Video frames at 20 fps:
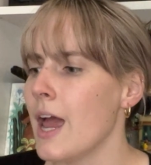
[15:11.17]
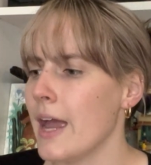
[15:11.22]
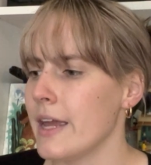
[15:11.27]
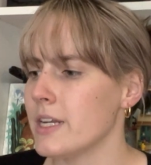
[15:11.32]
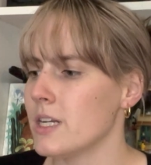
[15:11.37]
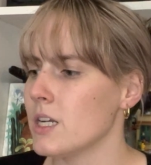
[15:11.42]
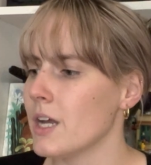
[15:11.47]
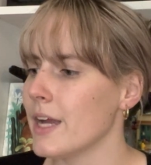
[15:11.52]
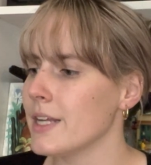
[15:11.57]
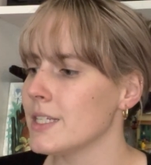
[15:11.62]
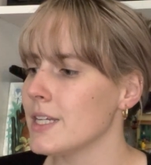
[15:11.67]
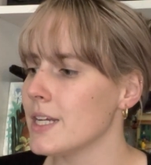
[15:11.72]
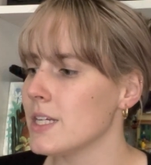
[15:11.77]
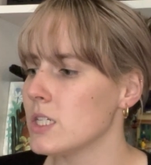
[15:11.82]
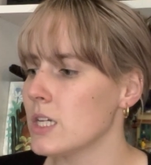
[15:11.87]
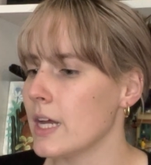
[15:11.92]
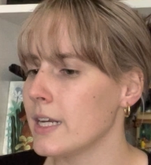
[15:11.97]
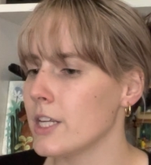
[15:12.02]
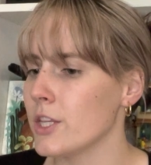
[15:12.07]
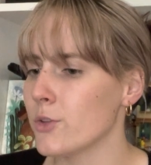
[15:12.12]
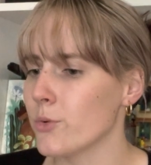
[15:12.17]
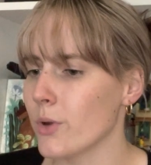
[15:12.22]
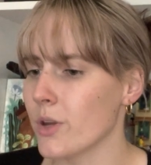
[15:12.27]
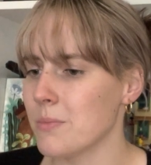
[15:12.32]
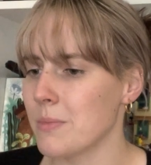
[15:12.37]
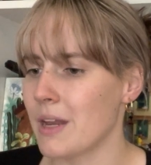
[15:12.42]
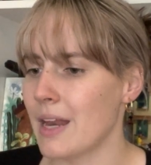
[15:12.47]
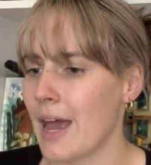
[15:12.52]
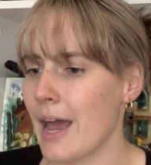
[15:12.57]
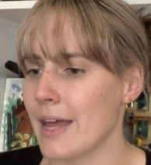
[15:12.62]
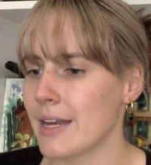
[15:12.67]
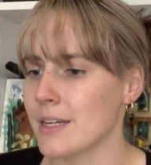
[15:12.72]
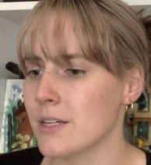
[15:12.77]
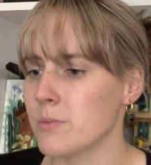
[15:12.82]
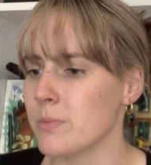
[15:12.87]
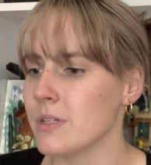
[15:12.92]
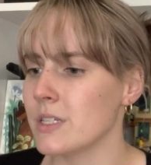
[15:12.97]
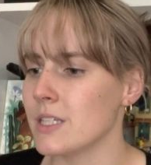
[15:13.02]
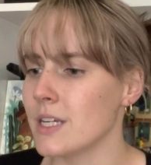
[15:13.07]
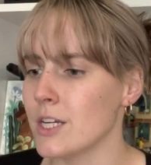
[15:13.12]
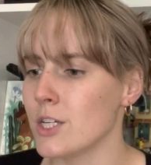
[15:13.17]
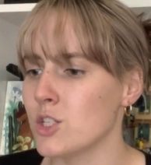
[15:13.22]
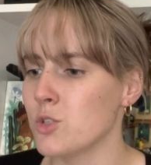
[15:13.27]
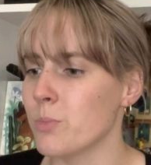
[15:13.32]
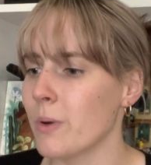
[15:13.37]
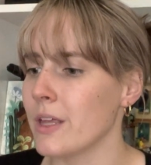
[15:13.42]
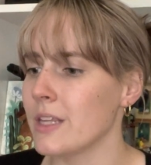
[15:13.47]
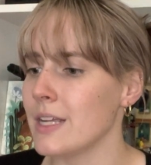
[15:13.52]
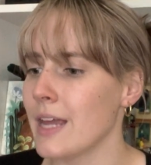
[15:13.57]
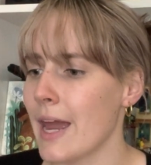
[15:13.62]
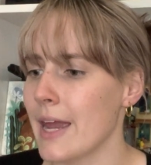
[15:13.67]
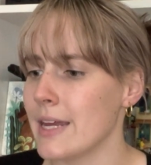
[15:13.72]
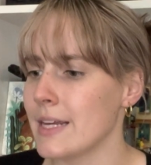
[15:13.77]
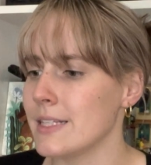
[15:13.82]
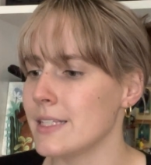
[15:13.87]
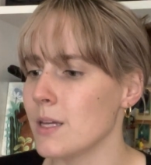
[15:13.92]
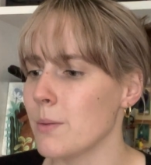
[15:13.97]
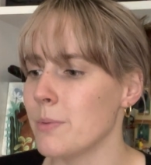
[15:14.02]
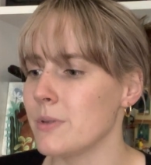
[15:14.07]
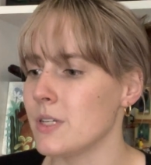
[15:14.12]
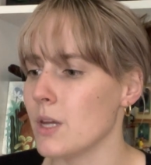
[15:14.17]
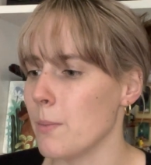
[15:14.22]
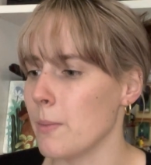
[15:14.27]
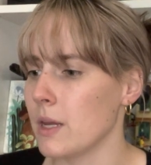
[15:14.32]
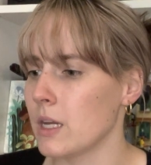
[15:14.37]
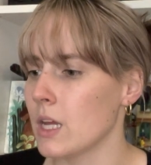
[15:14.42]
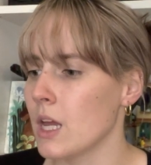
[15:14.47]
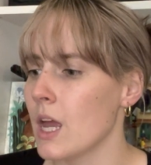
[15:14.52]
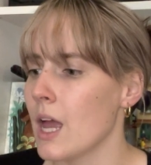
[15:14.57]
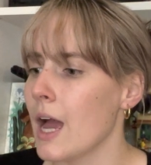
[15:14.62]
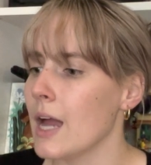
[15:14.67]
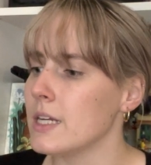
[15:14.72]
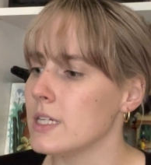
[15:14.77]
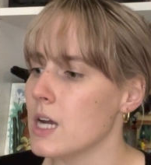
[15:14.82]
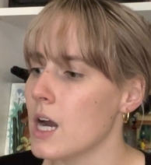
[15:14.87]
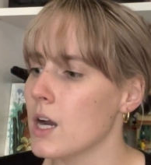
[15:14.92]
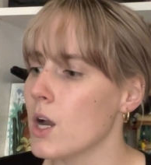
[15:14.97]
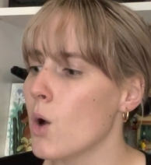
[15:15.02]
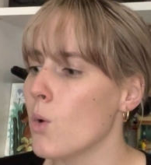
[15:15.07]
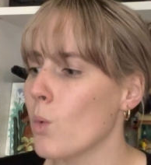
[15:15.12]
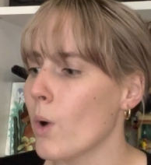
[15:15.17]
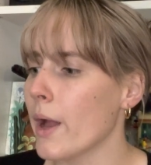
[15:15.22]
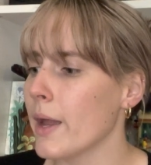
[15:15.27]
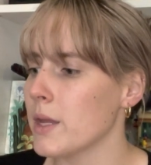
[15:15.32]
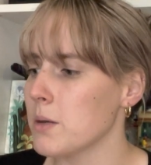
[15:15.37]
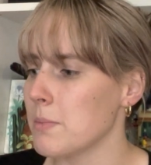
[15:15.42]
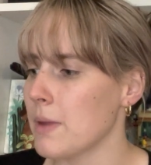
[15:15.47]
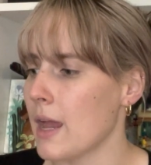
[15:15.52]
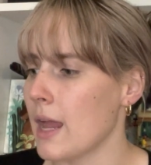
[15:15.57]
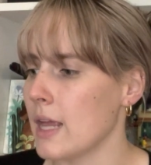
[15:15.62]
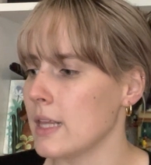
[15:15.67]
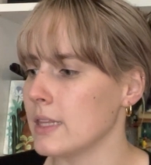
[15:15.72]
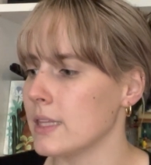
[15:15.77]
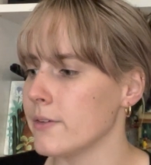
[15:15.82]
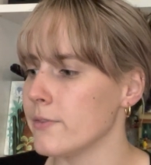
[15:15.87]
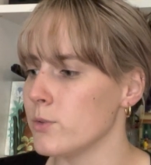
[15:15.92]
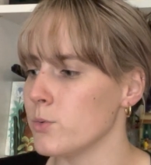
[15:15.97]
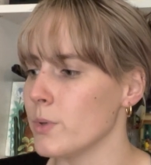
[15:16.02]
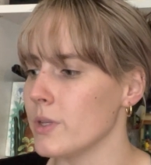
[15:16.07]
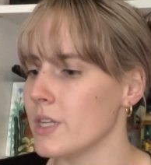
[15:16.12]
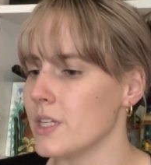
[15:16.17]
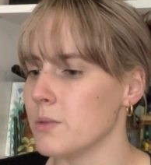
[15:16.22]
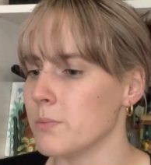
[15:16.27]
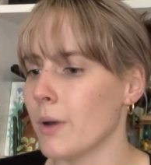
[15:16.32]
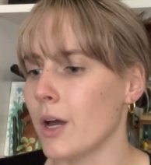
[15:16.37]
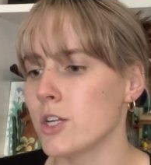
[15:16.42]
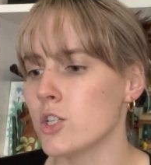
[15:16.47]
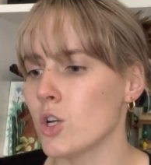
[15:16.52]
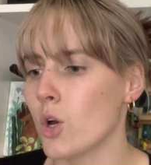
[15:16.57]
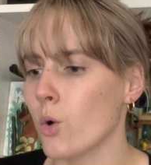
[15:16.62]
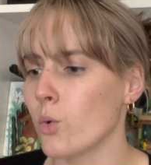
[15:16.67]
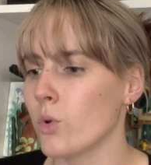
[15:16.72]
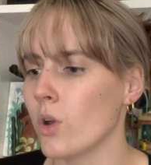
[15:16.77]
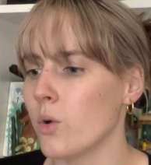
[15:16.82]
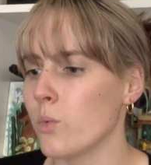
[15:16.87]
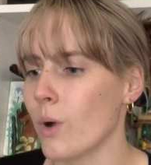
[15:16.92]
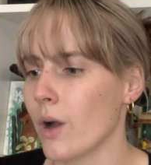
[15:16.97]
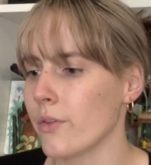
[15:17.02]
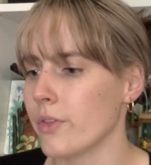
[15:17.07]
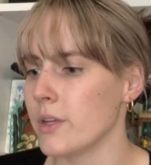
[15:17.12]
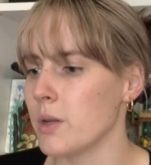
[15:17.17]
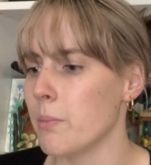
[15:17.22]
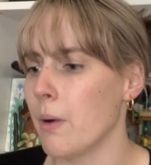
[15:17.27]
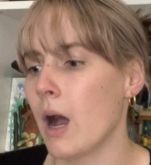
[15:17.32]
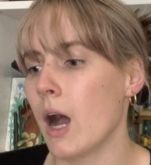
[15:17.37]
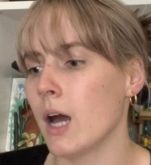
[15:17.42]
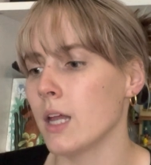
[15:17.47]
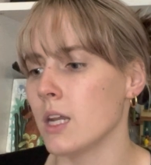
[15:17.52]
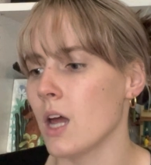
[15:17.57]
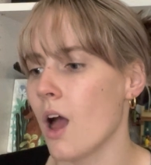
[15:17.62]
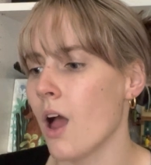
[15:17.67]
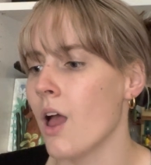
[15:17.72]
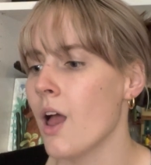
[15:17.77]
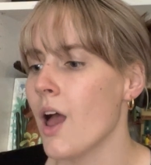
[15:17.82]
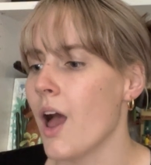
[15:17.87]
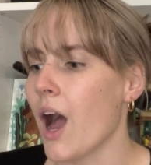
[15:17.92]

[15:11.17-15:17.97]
In a 1993 Manhattan besieged by the AIDS epidemic, a young Hawaiian man lives with his much older, wealthier partner,